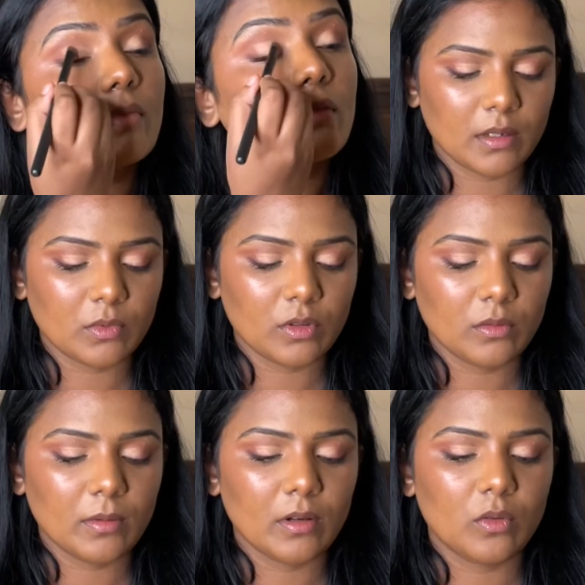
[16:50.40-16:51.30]
I'm
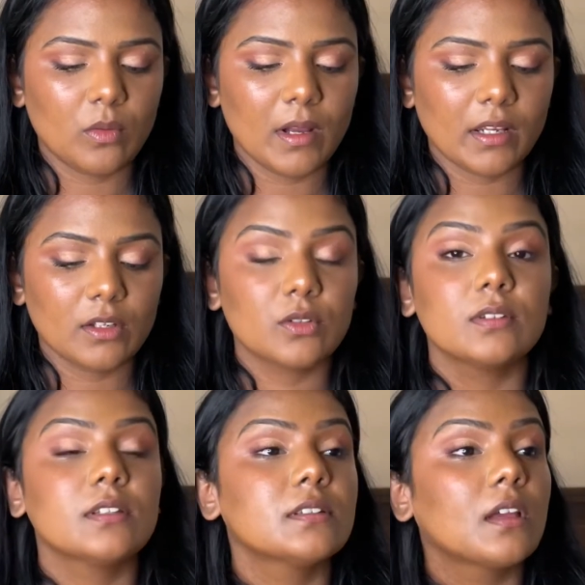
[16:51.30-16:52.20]
going to go back into
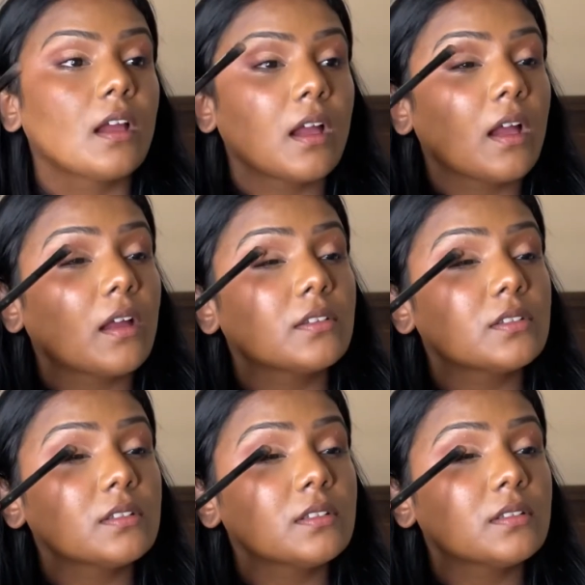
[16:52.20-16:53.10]
this and
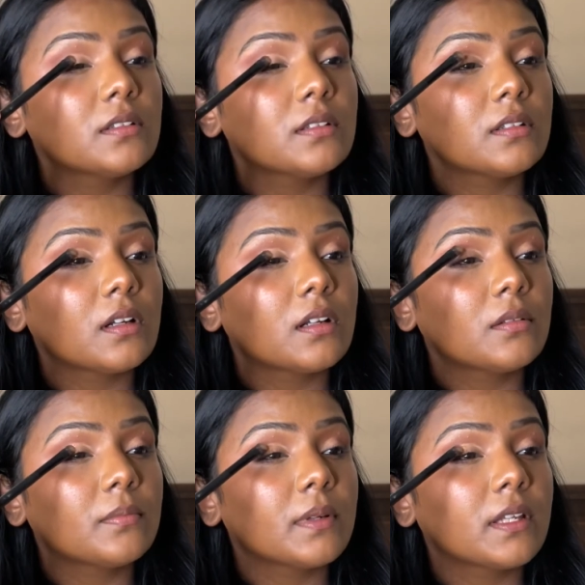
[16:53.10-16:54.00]
just start
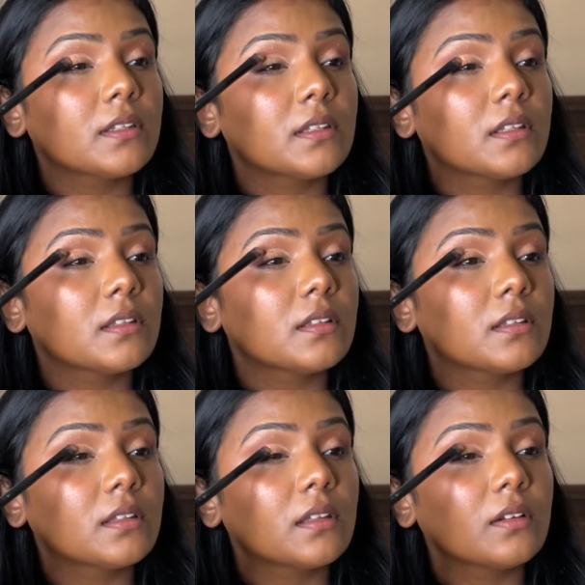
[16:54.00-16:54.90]
placing
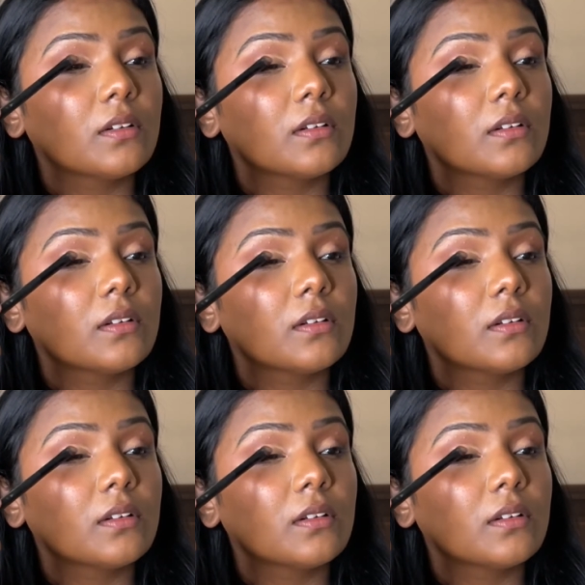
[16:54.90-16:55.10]
this here.